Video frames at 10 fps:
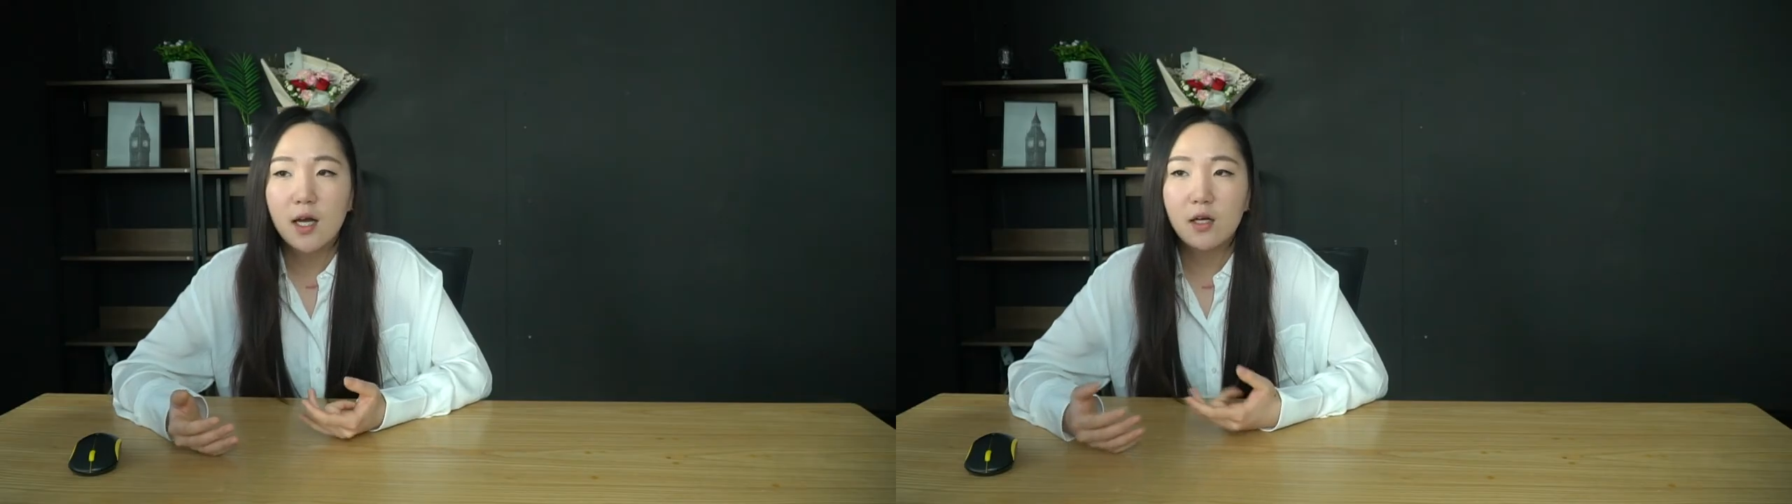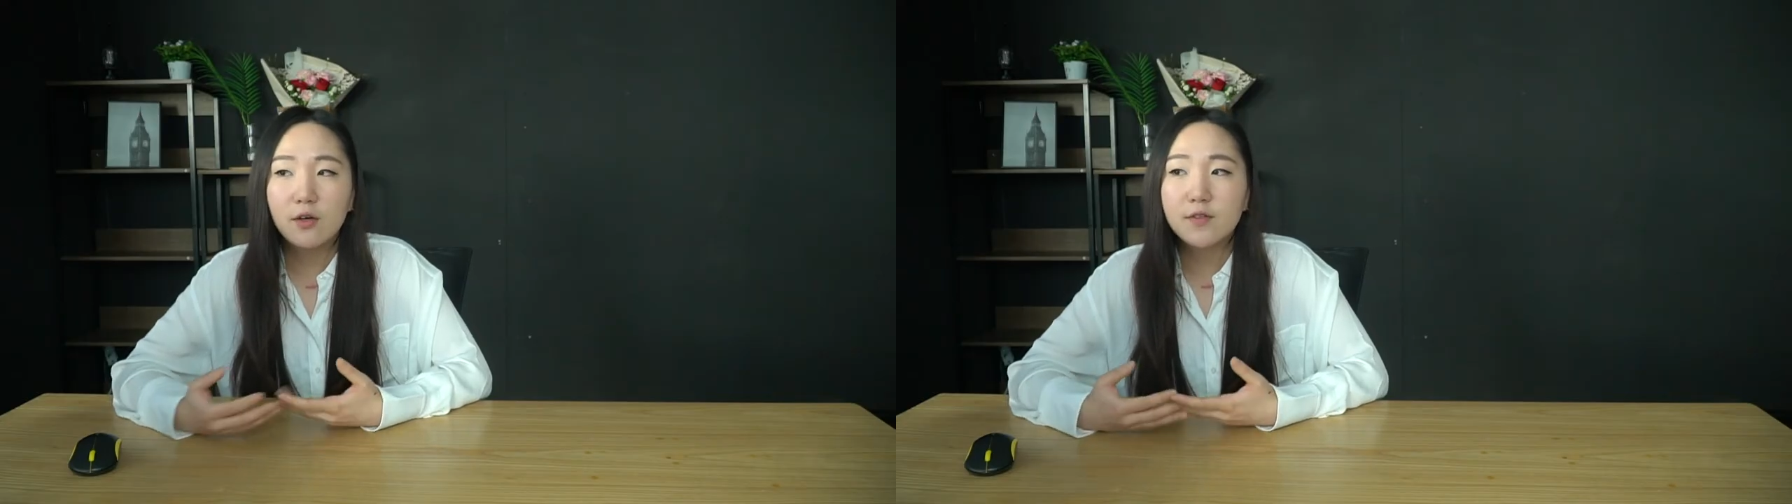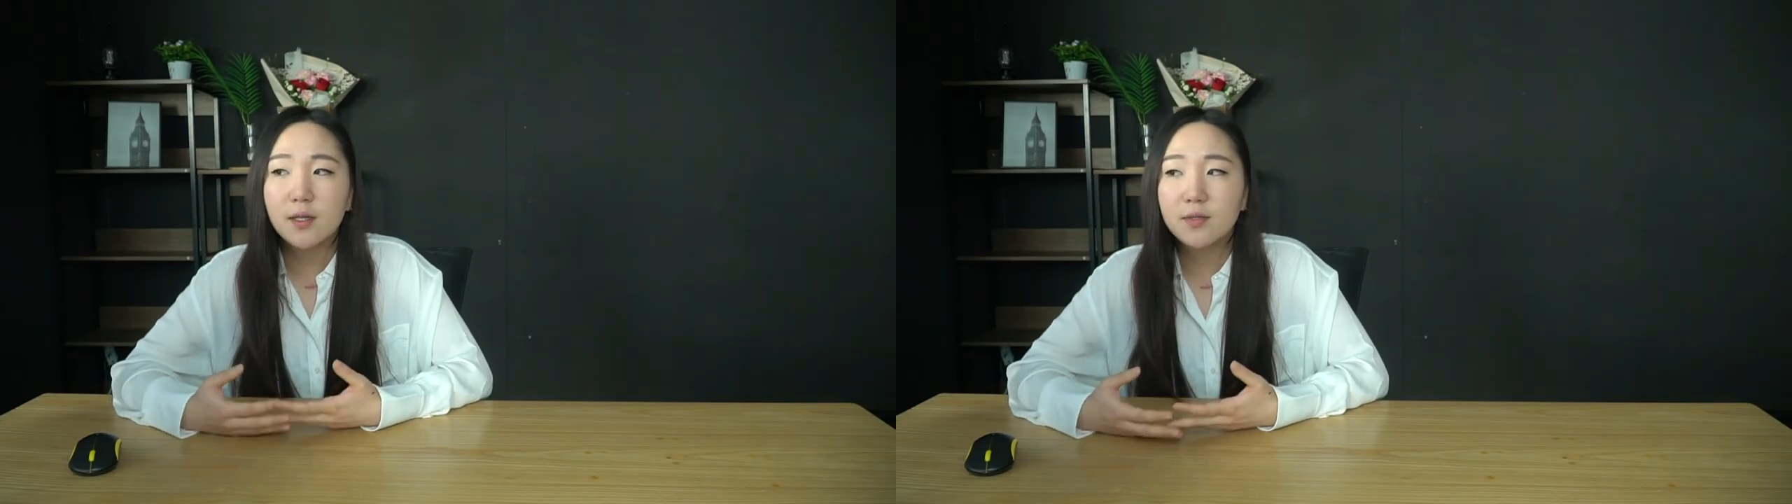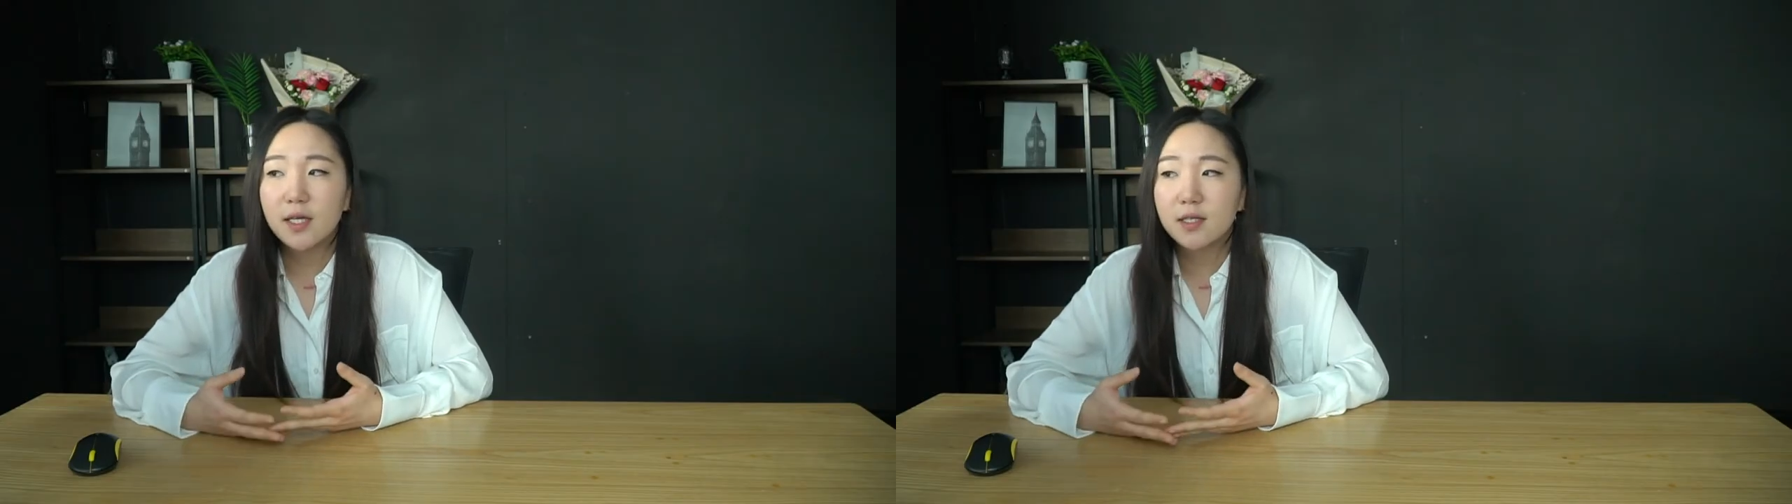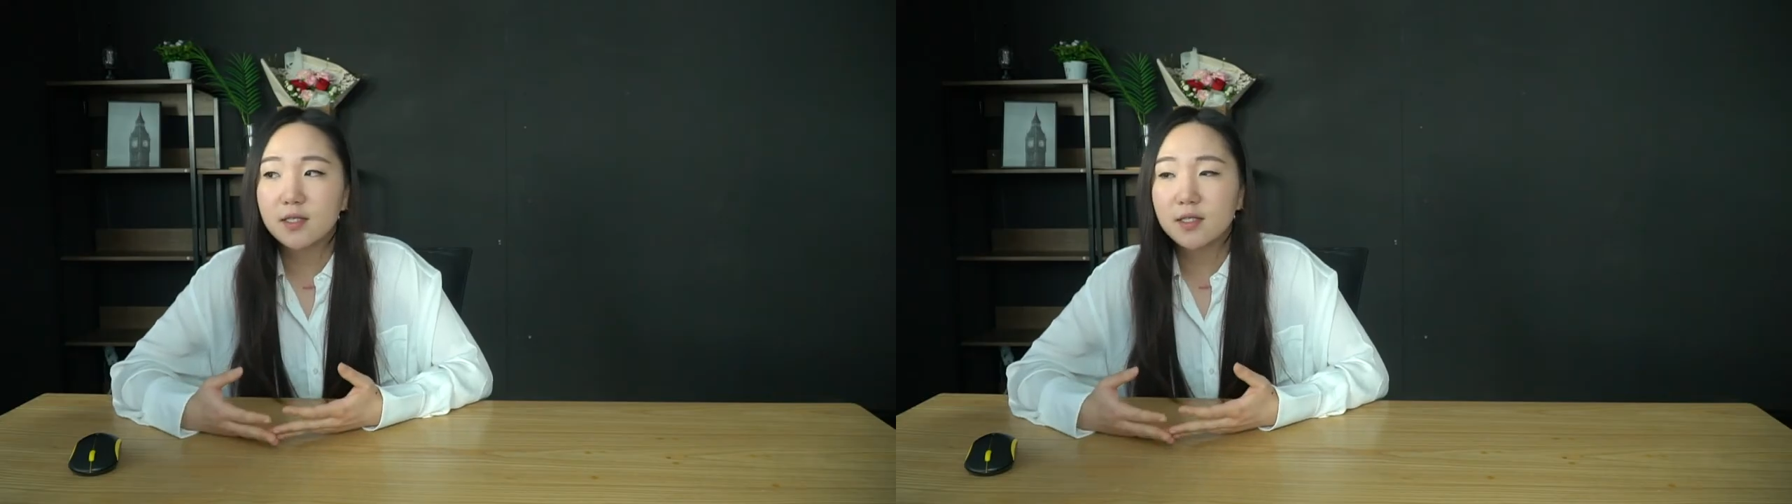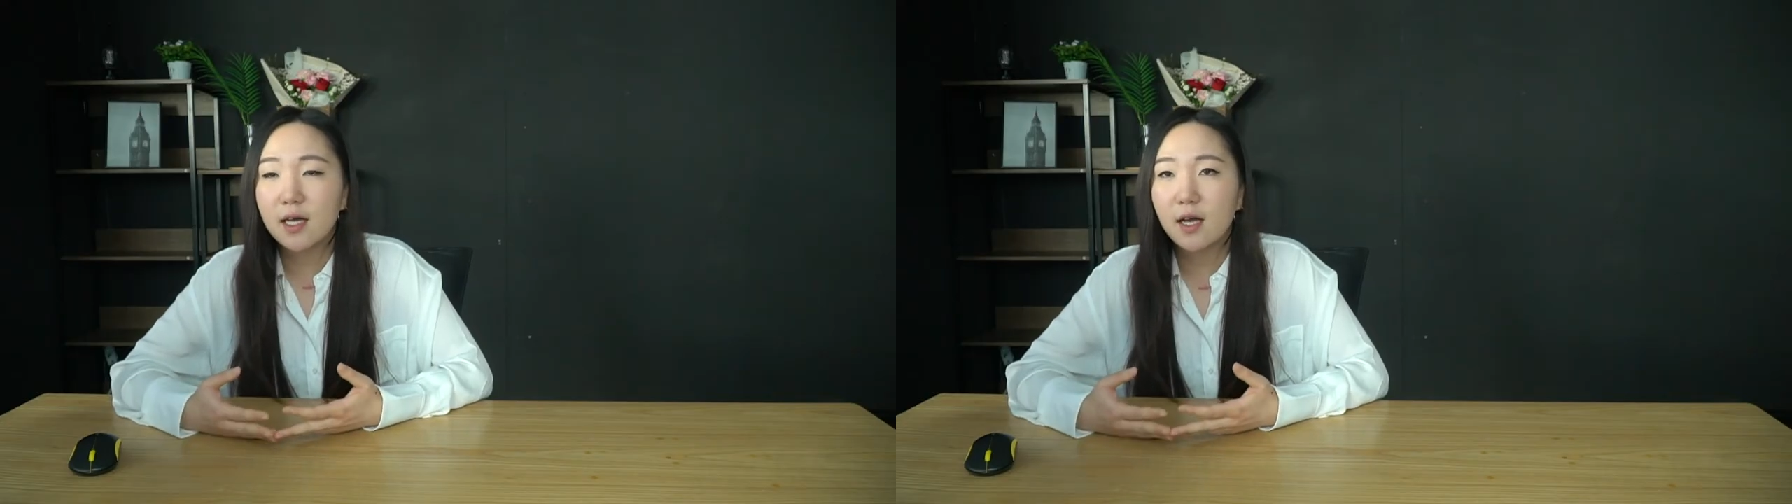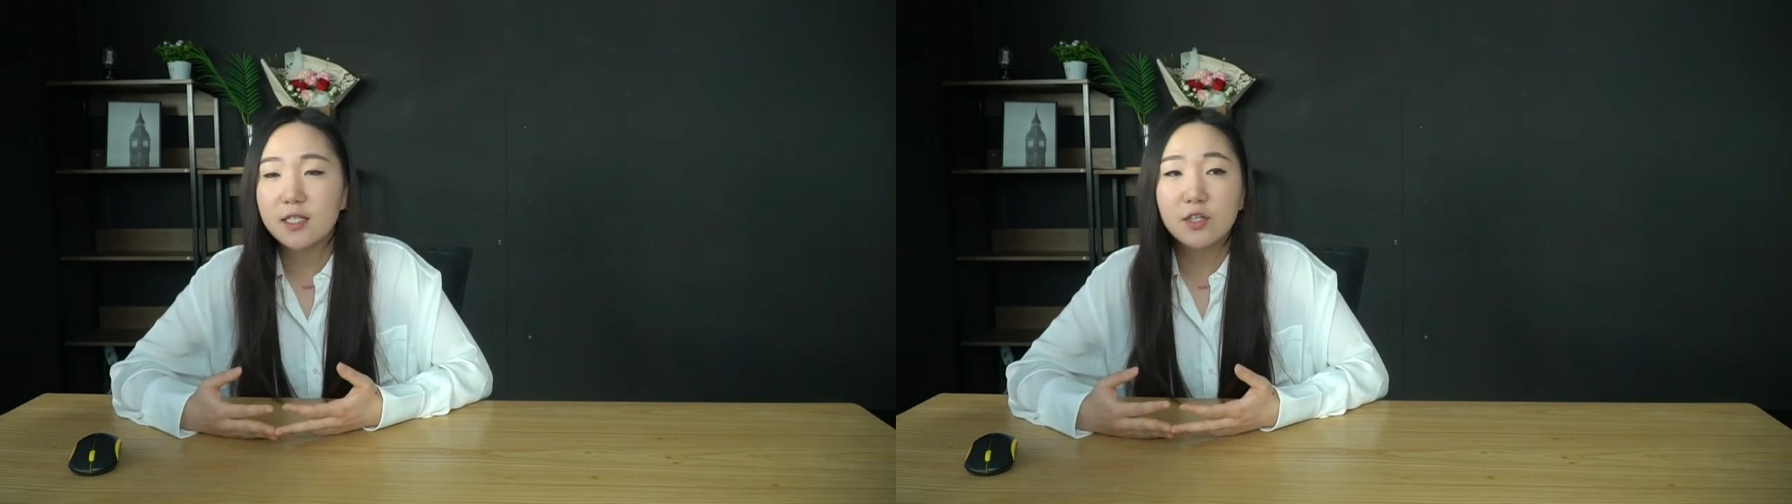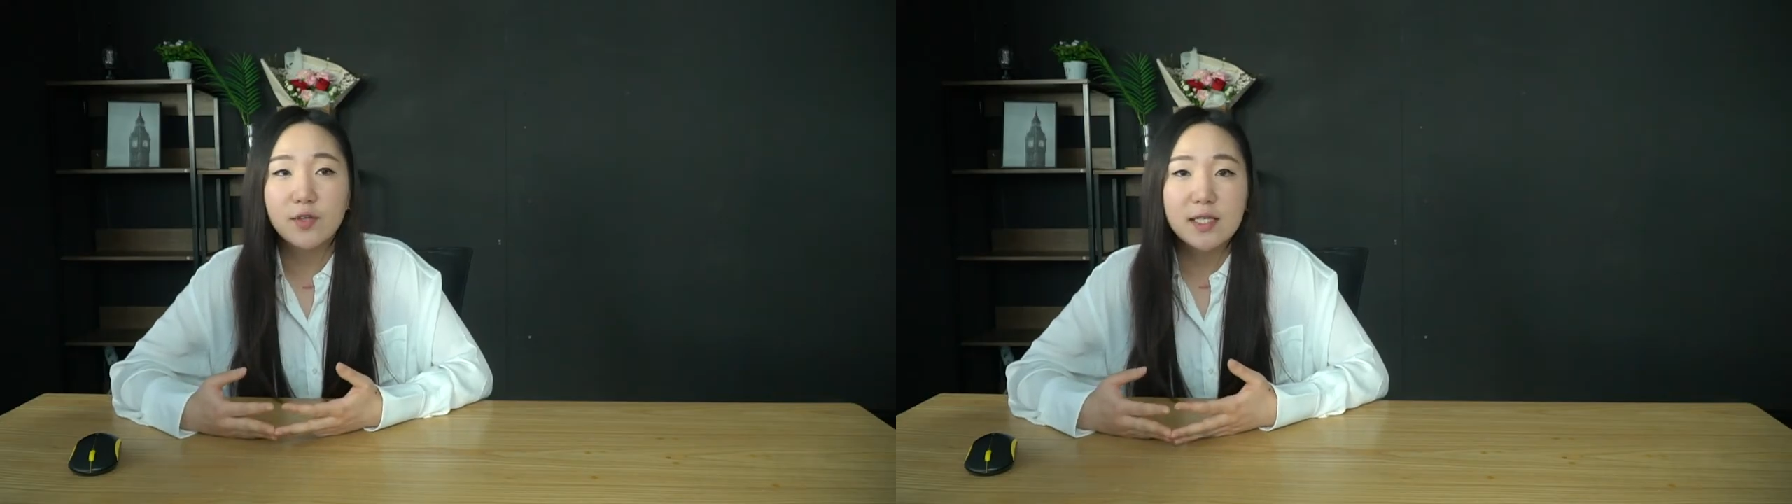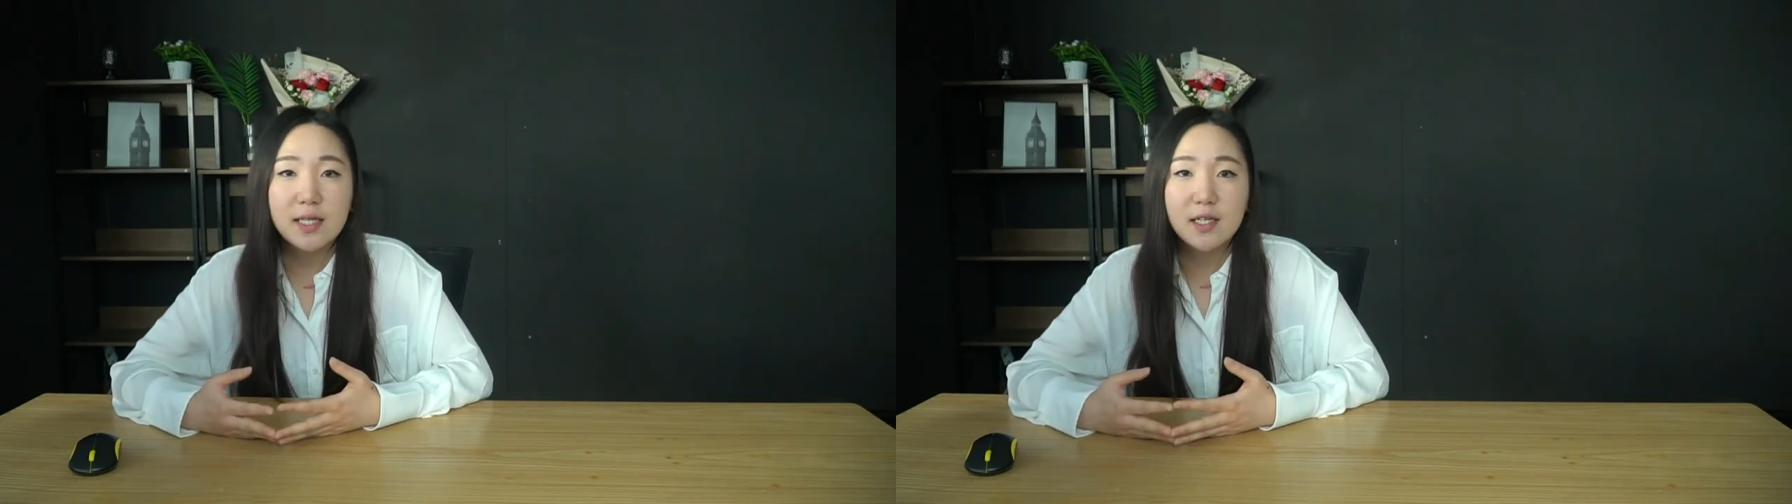A lot of subjects, degrees